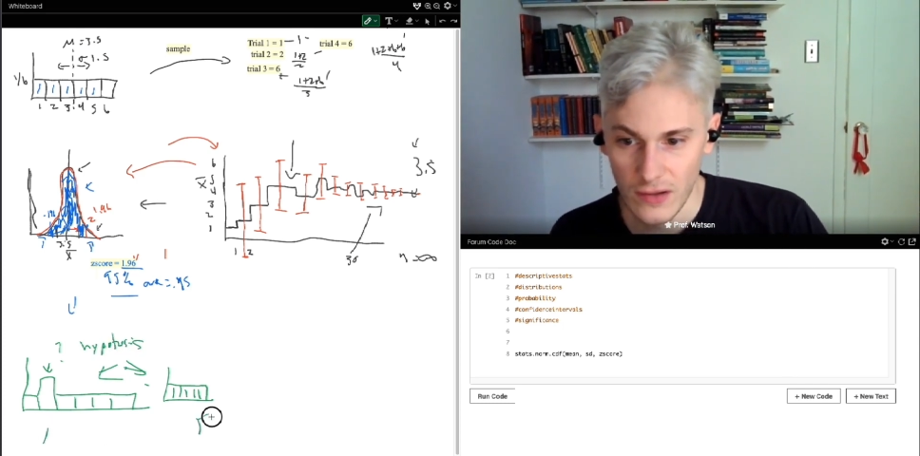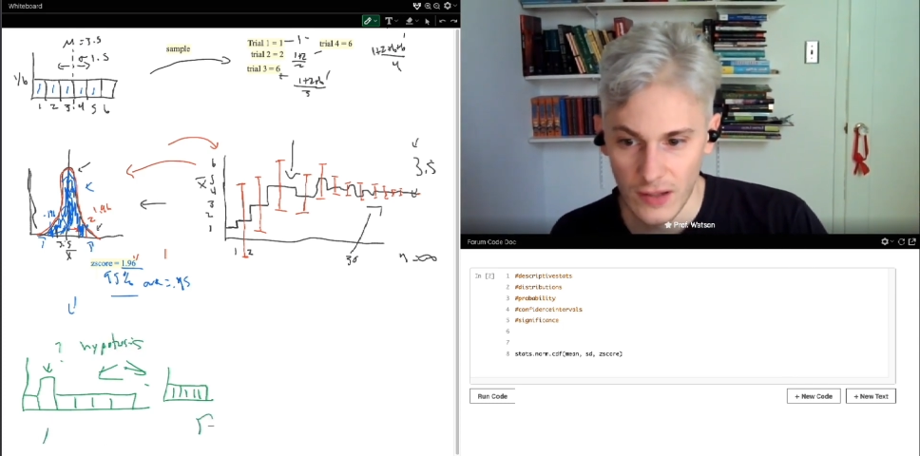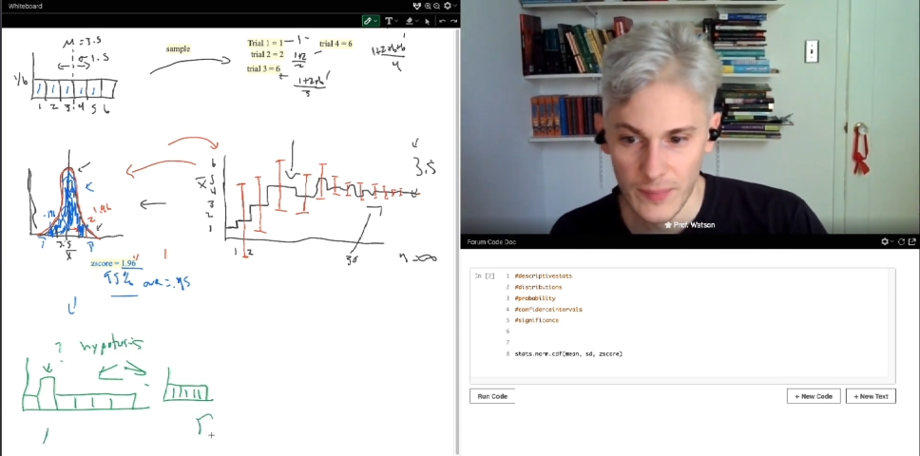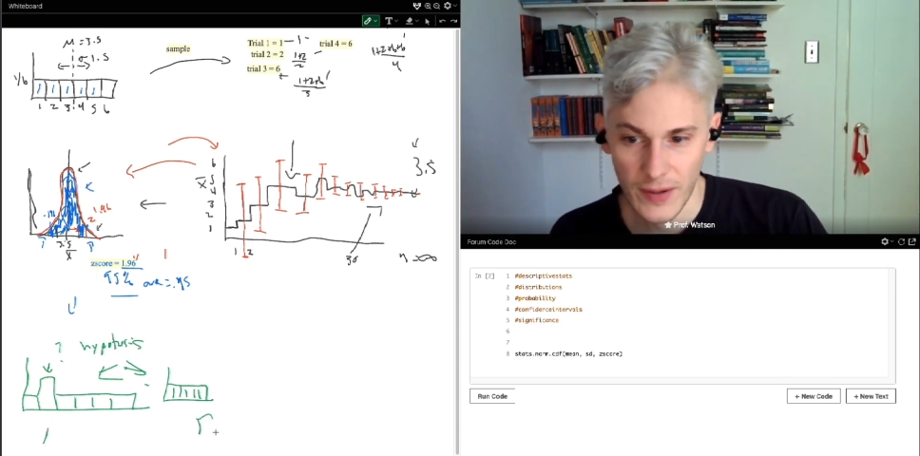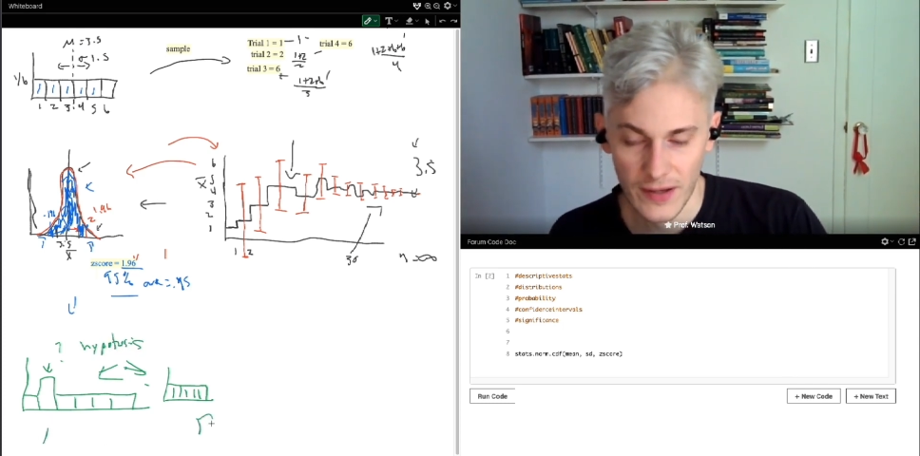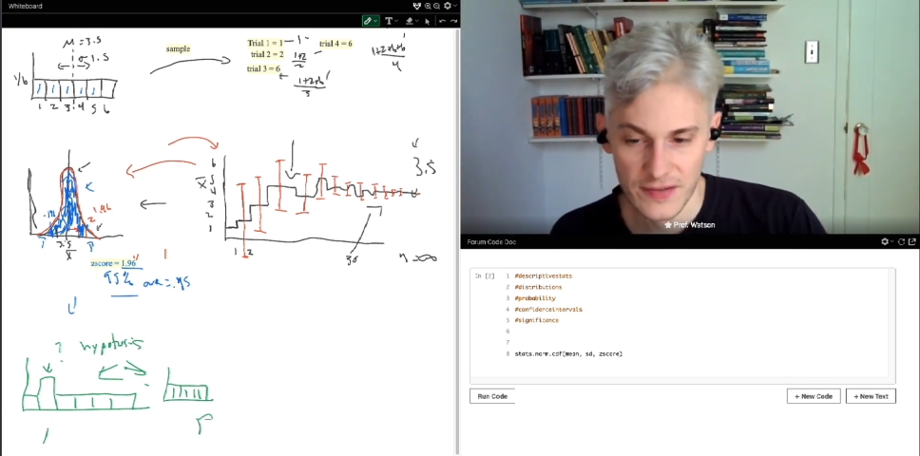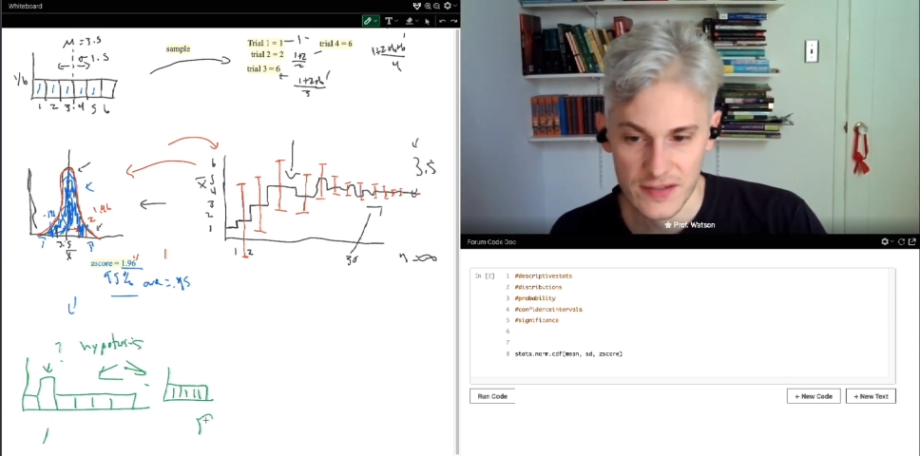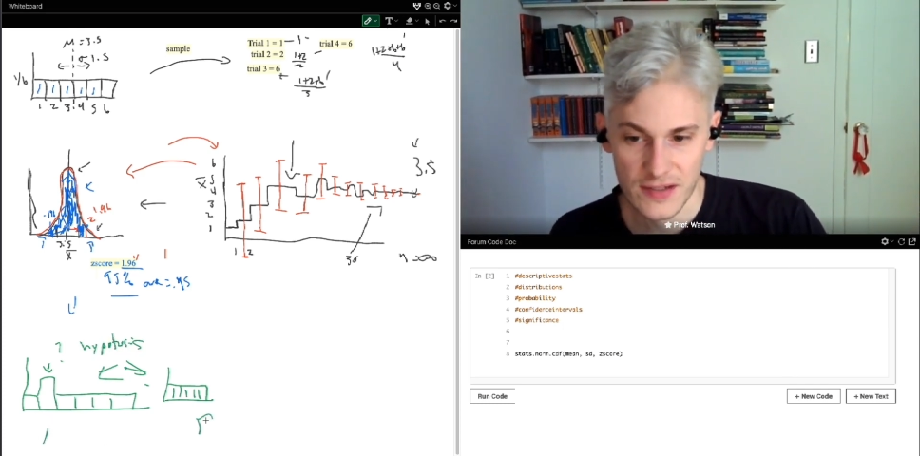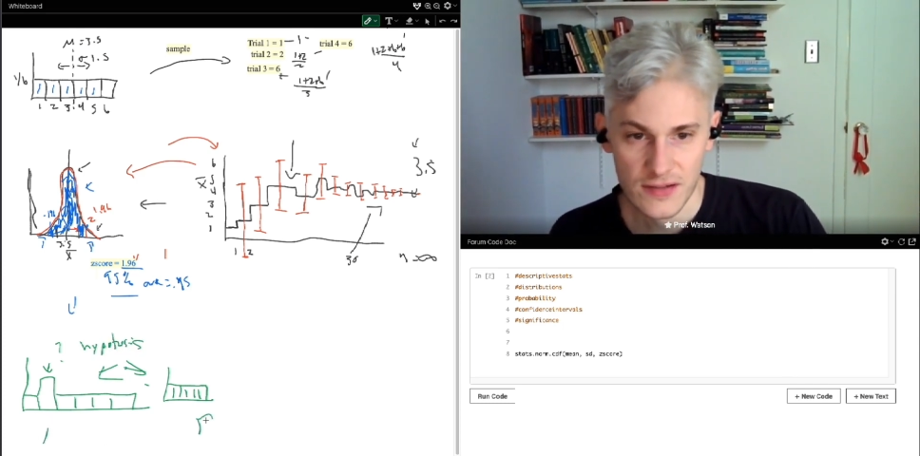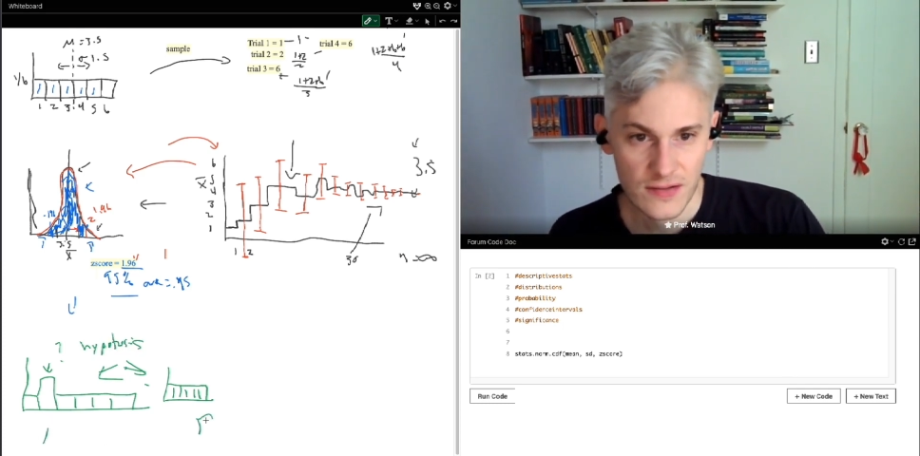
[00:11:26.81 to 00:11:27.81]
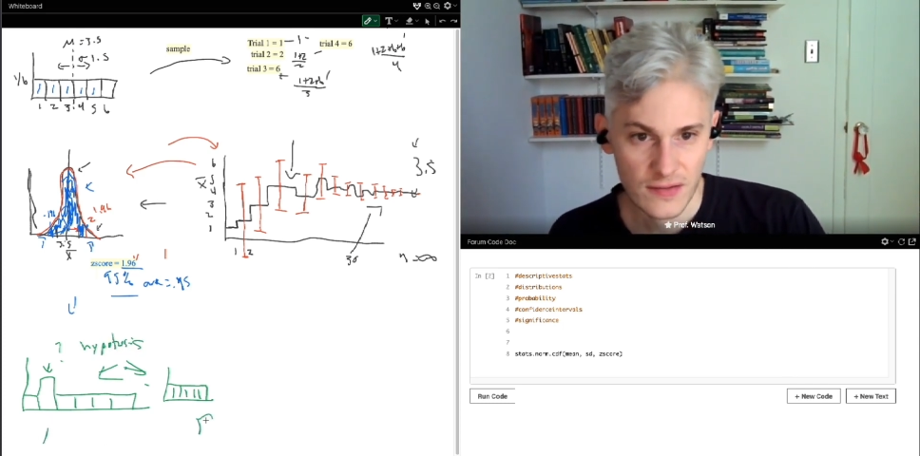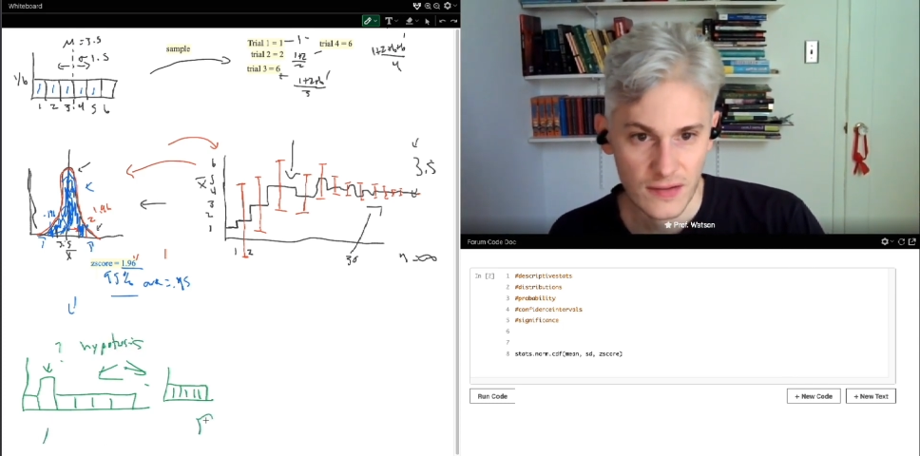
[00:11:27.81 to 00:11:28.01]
hypothesis